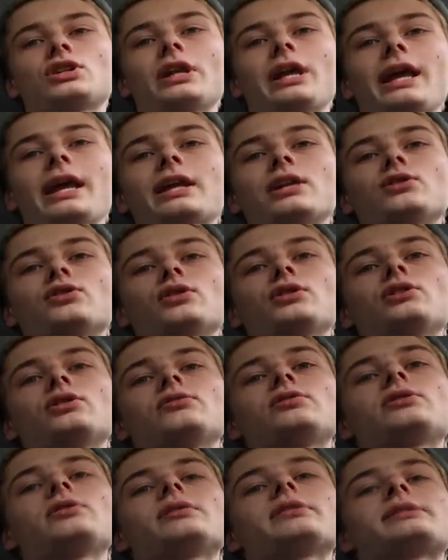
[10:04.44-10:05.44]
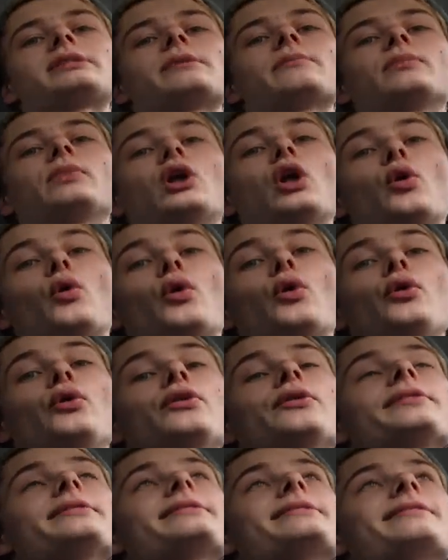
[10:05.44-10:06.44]
Should I introduce you to some
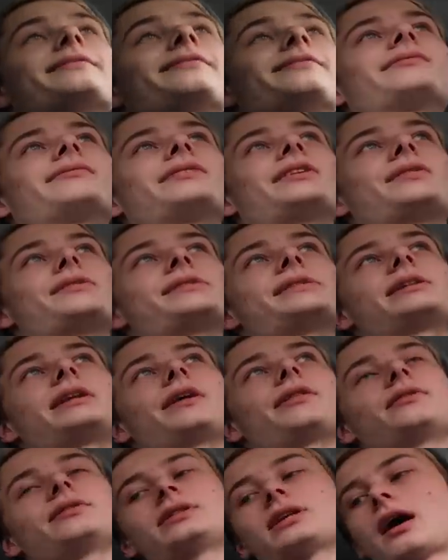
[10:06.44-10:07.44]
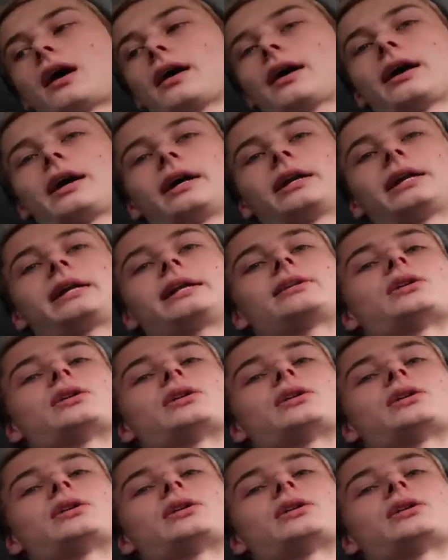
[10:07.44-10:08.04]
locals? There's another dog, honey.